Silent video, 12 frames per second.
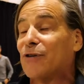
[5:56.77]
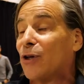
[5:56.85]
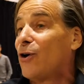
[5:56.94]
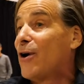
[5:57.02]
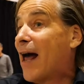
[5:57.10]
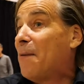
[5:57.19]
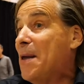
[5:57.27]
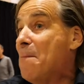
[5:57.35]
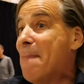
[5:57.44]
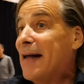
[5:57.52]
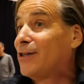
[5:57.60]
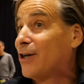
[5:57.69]
to learn how to be
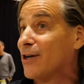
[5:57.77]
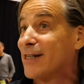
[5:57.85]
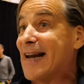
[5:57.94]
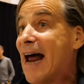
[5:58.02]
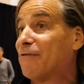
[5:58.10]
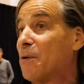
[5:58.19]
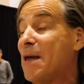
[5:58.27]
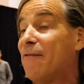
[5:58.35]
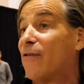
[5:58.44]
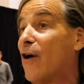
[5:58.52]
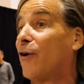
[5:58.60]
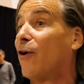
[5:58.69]
mentors and have to be
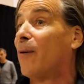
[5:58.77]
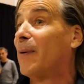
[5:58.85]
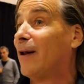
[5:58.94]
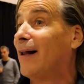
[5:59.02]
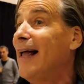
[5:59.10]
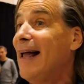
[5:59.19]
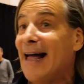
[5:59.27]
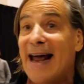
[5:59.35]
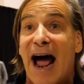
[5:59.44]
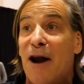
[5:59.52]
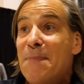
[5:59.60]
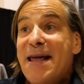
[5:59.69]
vulnerable and
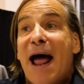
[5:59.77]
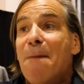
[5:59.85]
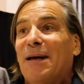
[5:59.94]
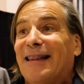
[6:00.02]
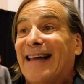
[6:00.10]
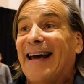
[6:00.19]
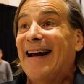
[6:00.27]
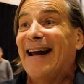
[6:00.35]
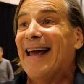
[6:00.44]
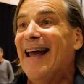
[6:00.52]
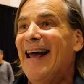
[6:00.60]
how to be empathetic.